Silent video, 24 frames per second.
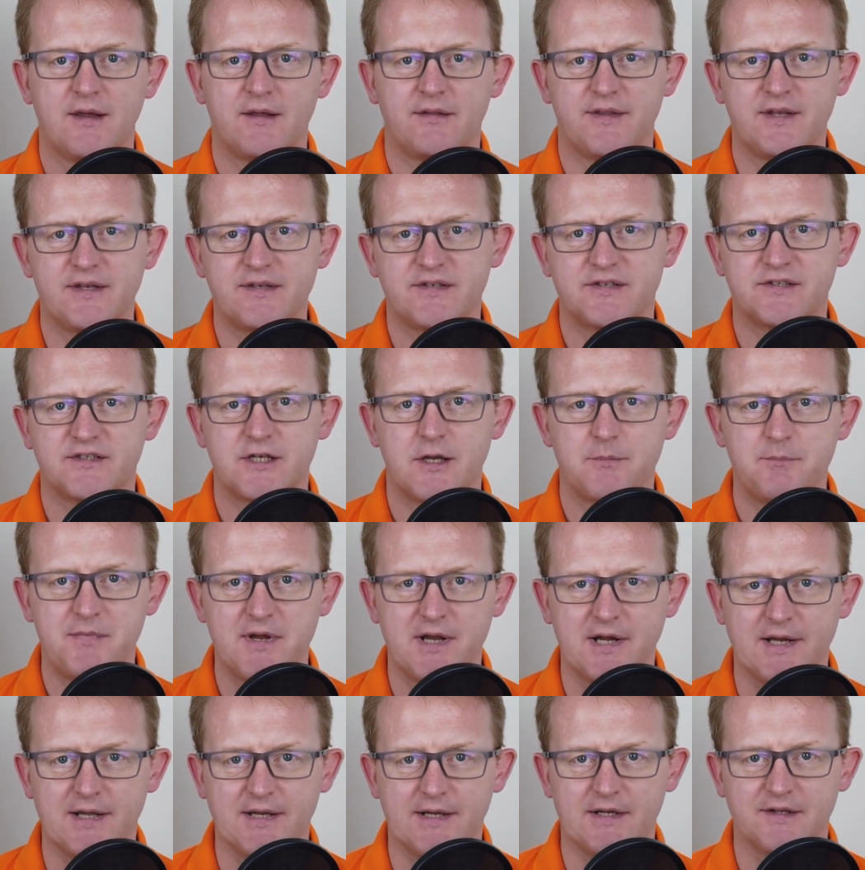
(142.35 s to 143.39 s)
This
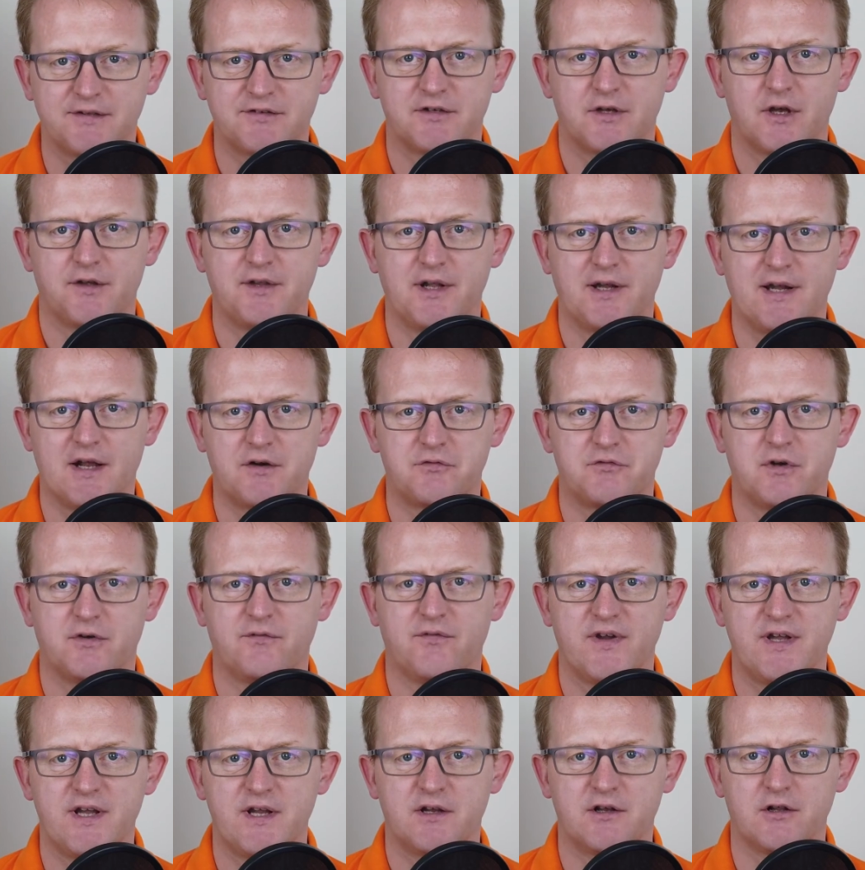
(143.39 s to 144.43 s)
simulates an electric
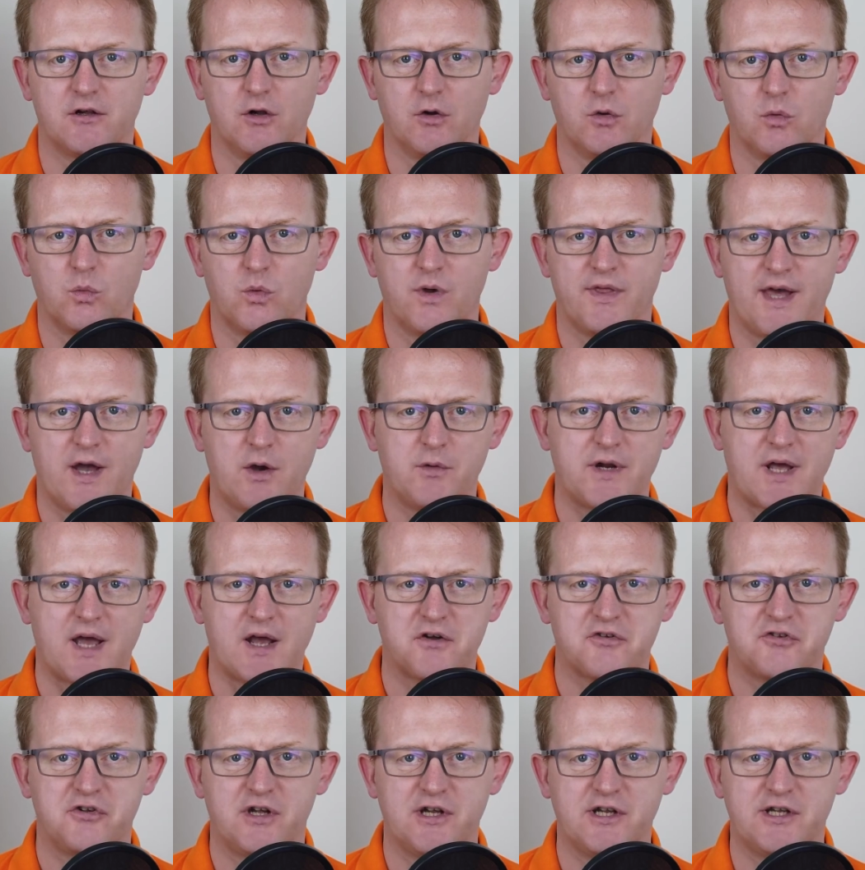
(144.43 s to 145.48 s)
vehicle without
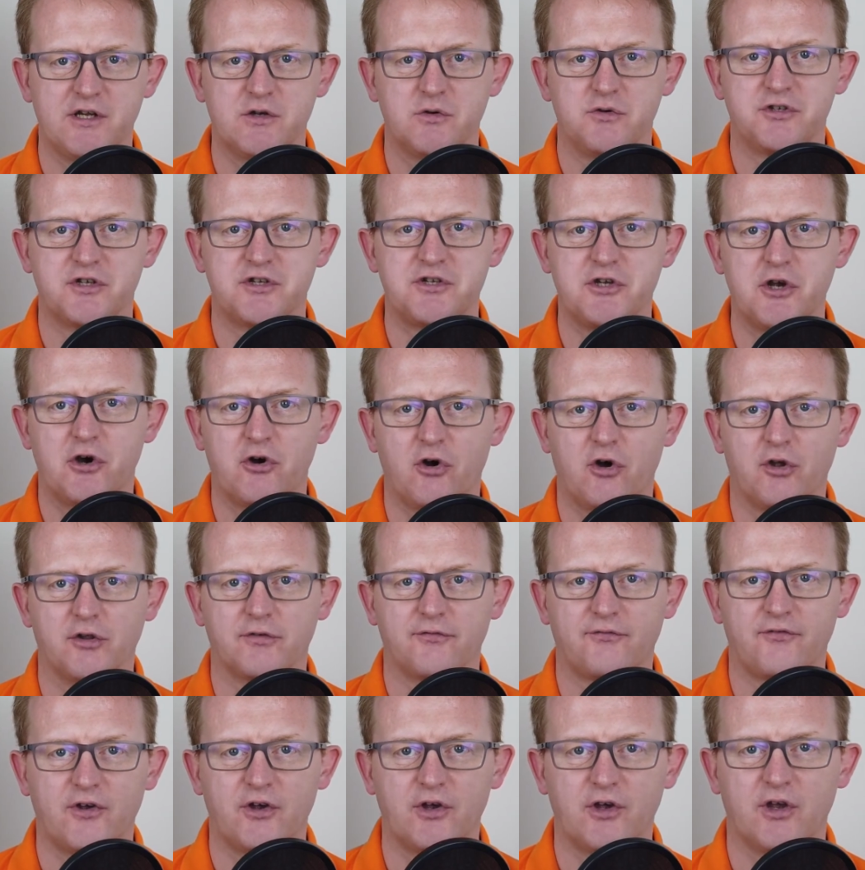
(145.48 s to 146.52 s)
actually using
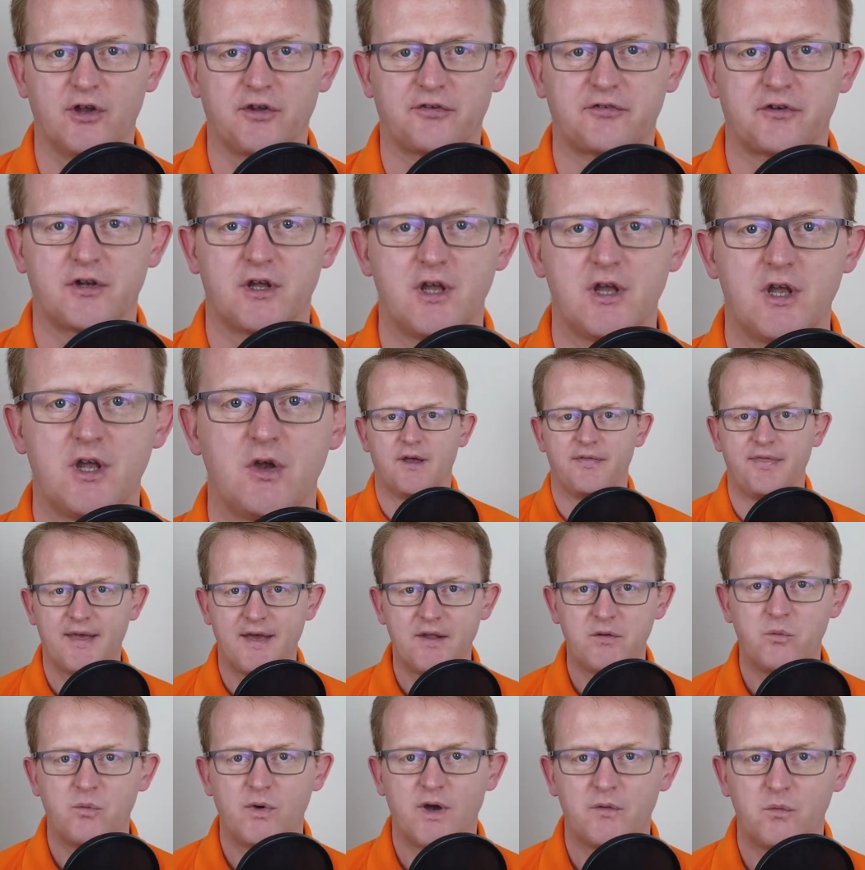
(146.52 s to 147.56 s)
yours first, and
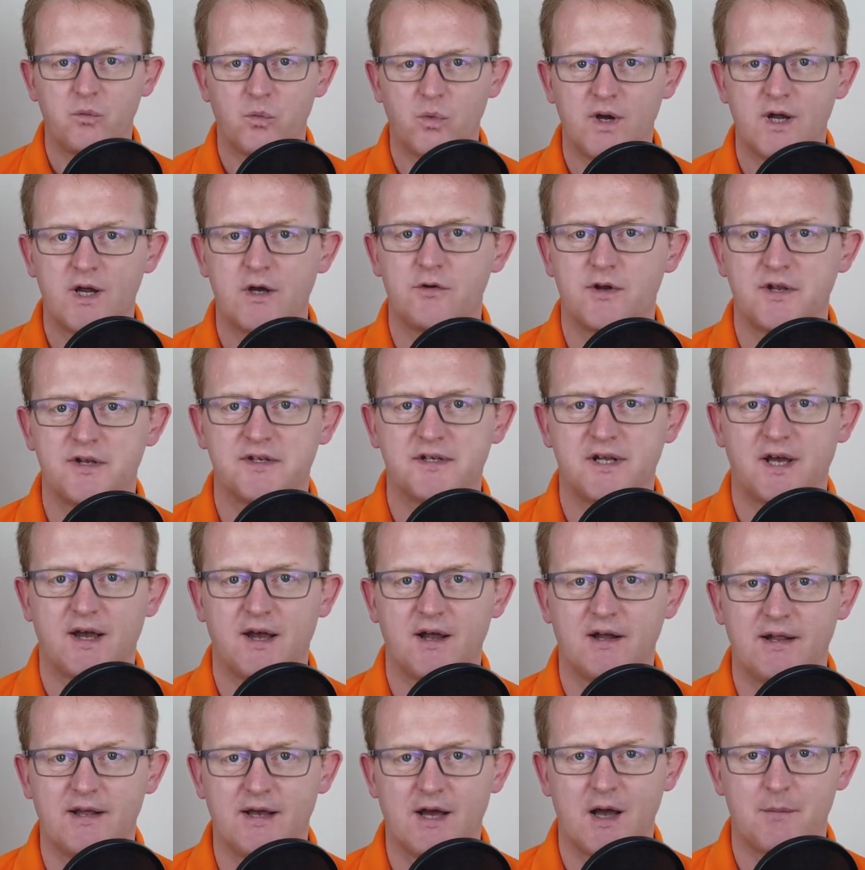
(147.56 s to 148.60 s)
then when we're
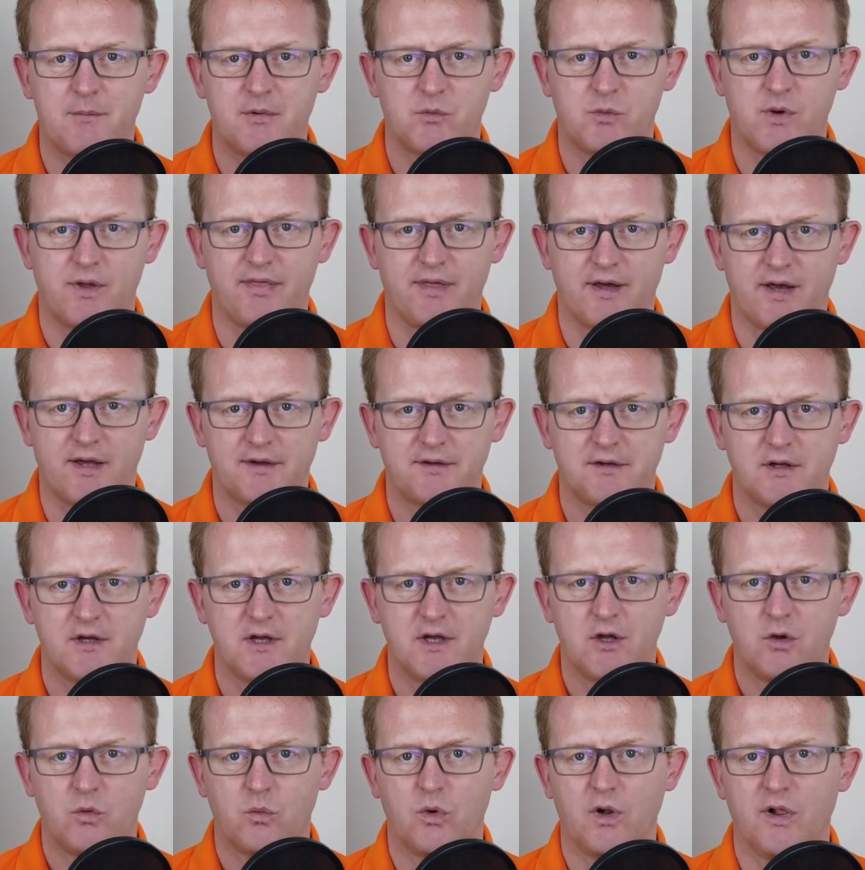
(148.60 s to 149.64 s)
entirely happy with that,
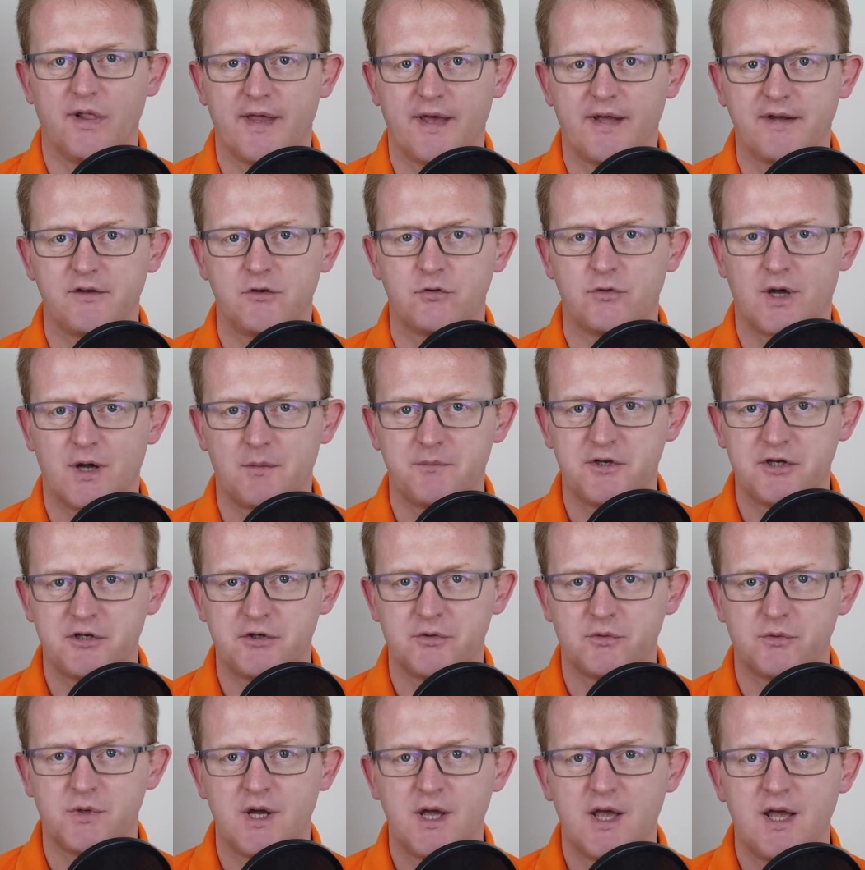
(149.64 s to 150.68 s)
we'll then grab
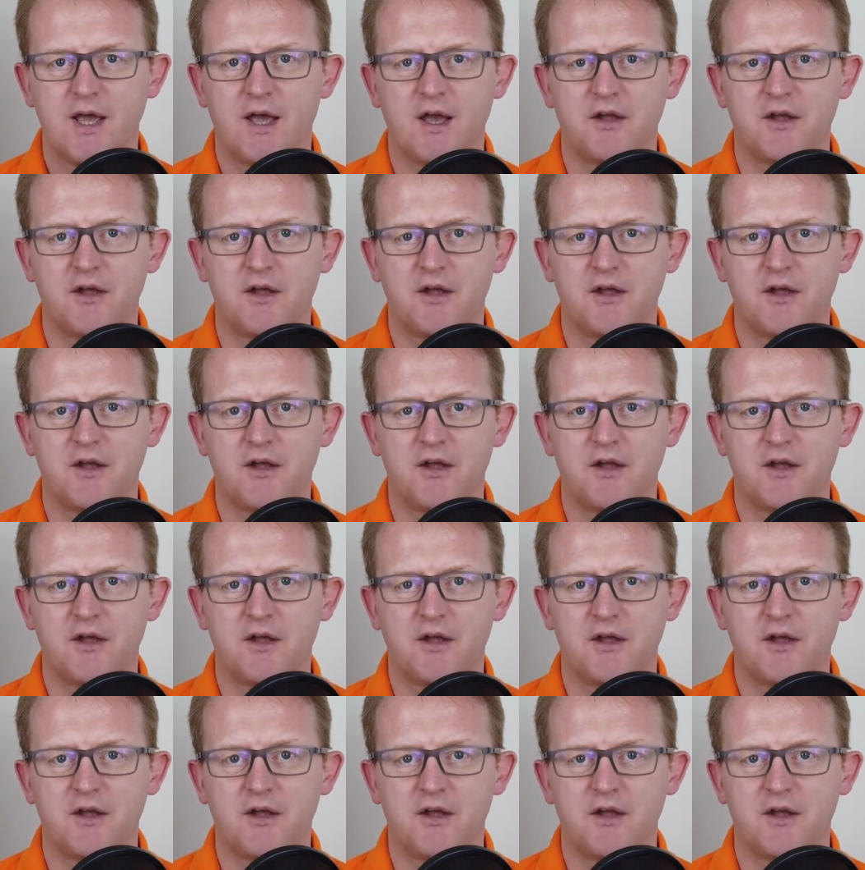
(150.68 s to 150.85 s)
you